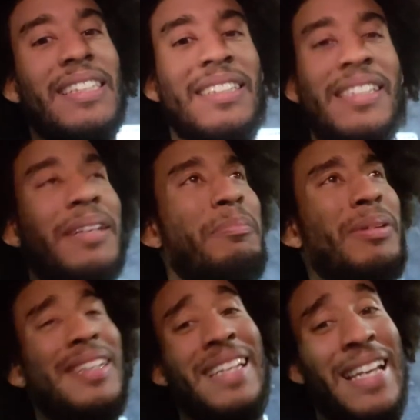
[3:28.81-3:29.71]
this can
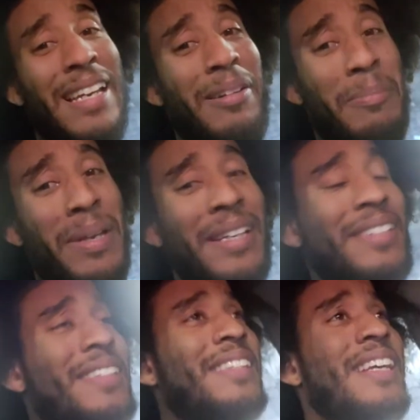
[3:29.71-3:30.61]
be hit or
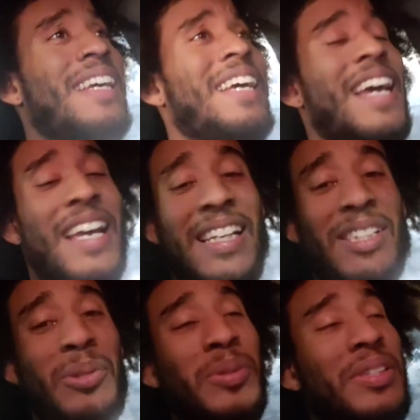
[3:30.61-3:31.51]
miss. And
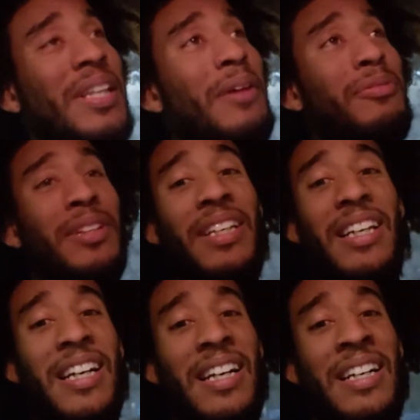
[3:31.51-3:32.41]
this was
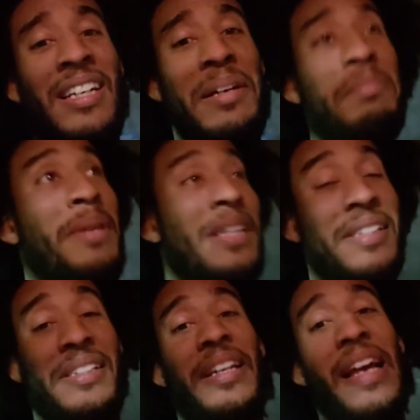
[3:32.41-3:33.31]
definitely a
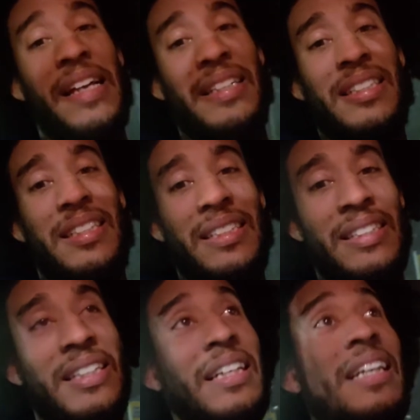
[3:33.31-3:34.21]
miss, like
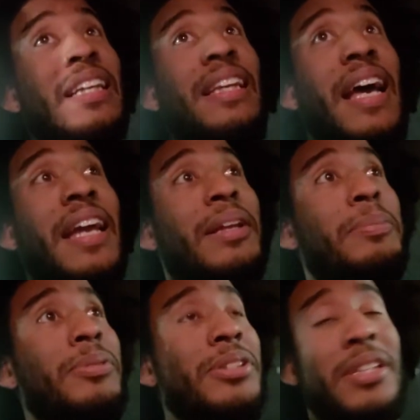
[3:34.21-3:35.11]

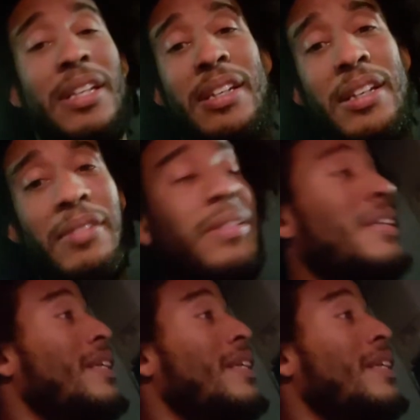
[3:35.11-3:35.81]
90% of the